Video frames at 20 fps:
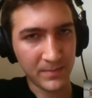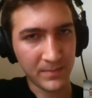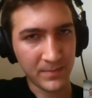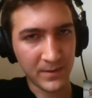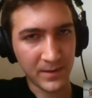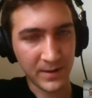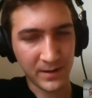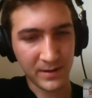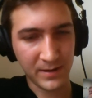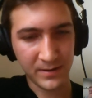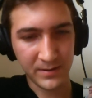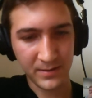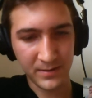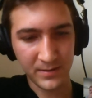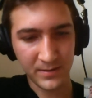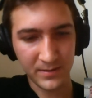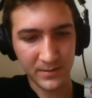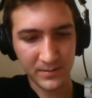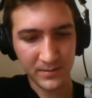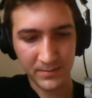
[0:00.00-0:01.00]
like
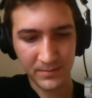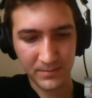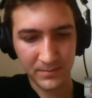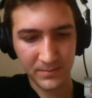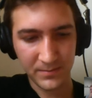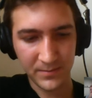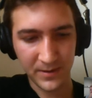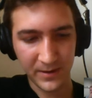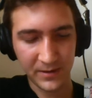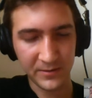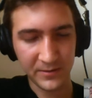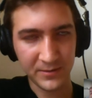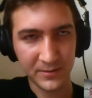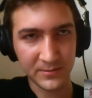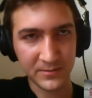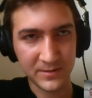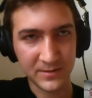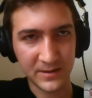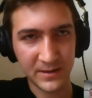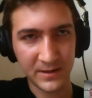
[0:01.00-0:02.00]
you
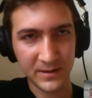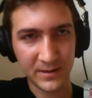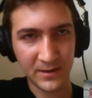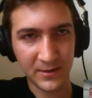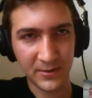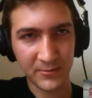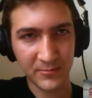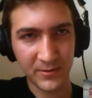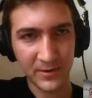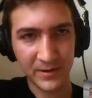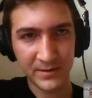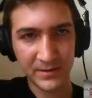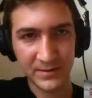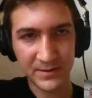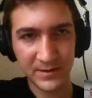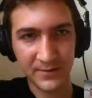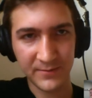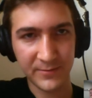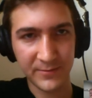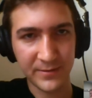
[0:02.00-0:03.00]
said, you're running a
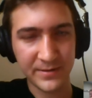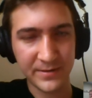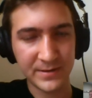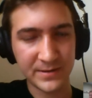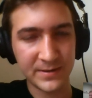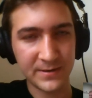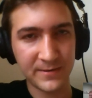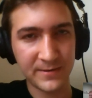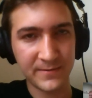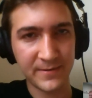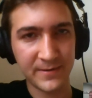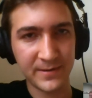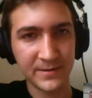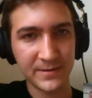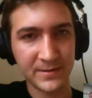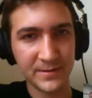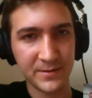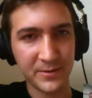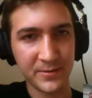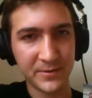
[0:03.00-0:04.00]
software as a
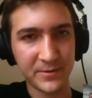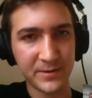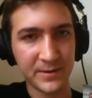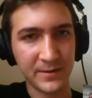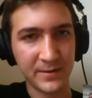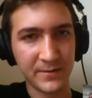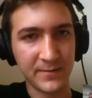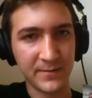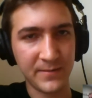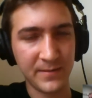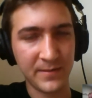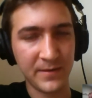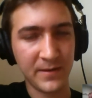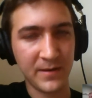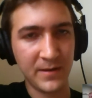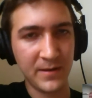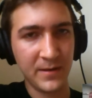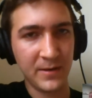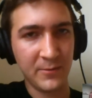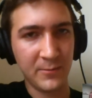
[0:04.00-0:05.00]
service yourself
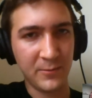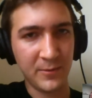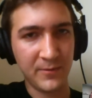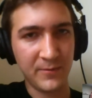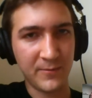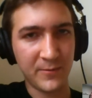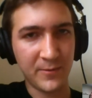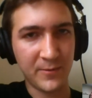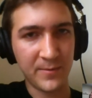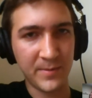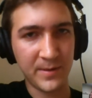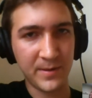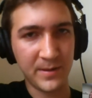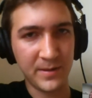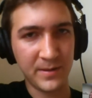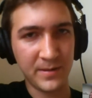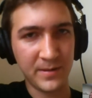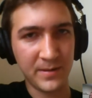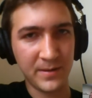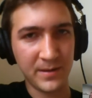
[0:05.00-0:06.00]
with
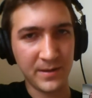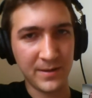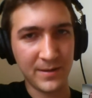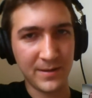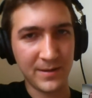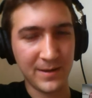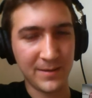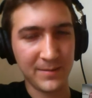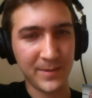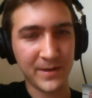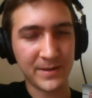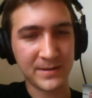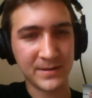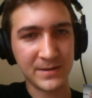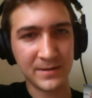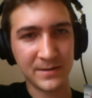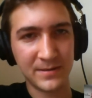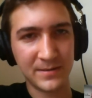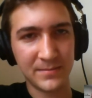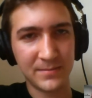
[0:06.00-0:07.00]
Foreman. I'm
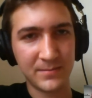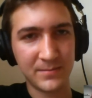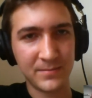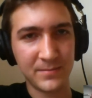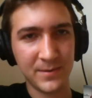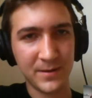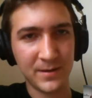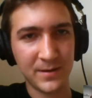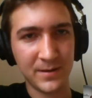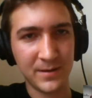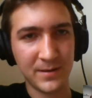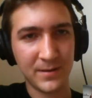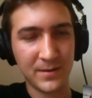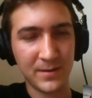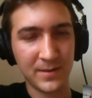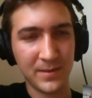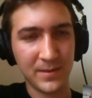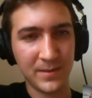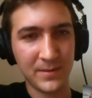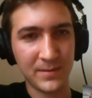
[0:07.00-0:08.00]
guessing
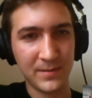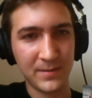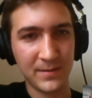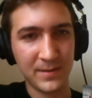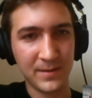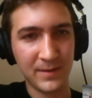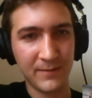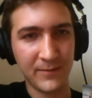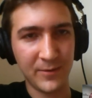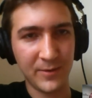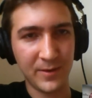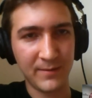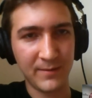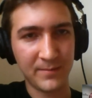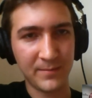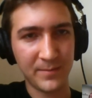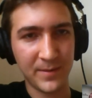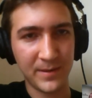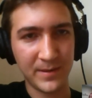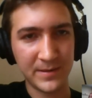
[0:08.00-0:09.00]
if you have
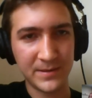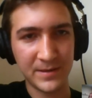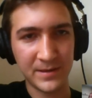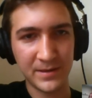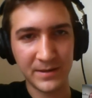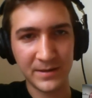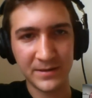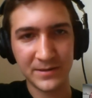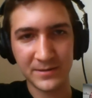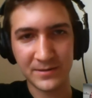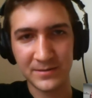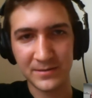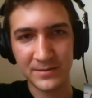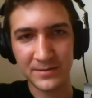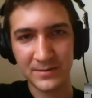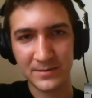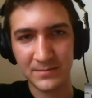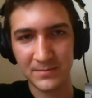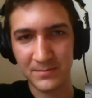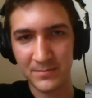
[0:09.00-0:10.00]
many
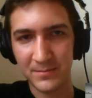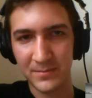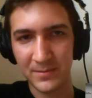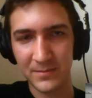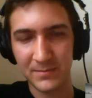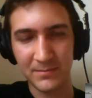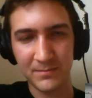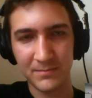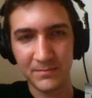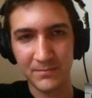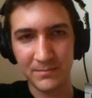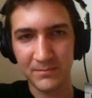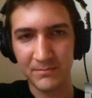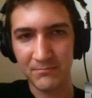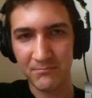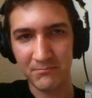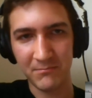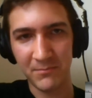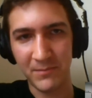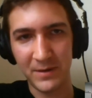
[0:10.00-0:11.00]
installations,
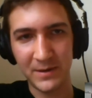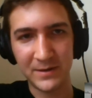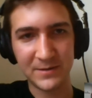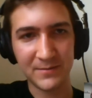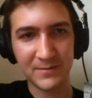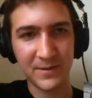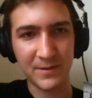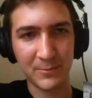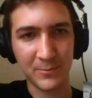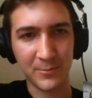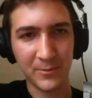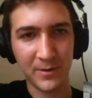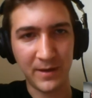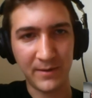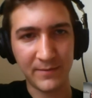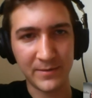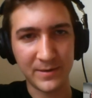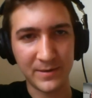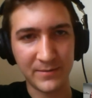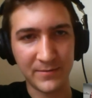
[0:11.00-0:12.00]
each of them will have
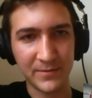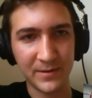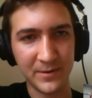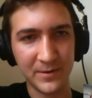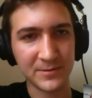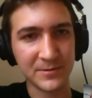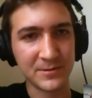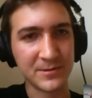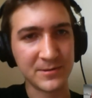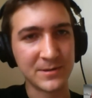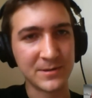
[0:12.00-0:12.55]
a different view.